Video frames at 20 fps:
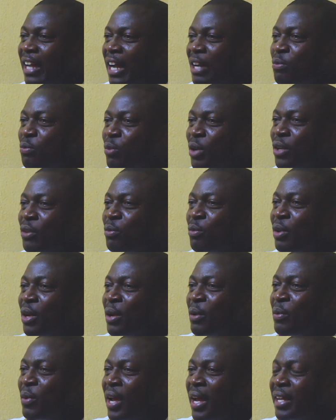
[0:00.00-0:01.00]
that
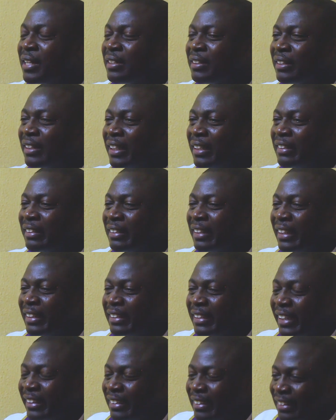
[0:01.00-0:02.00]

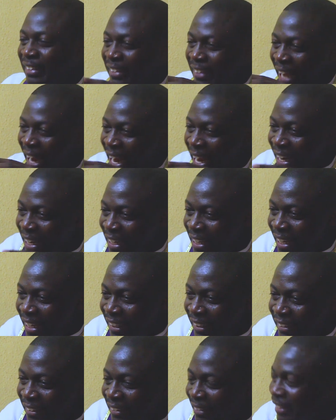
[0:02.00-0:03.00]
it's a
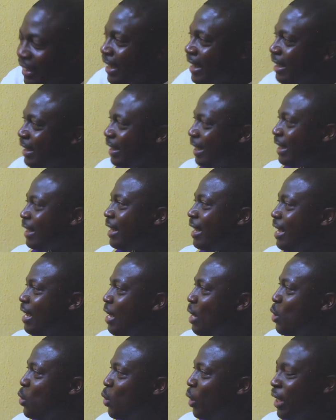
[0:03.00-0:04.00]
silent season.
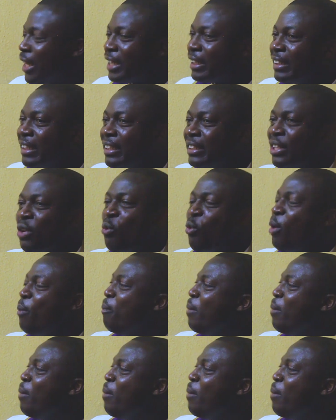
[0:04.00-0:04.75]
Not a season we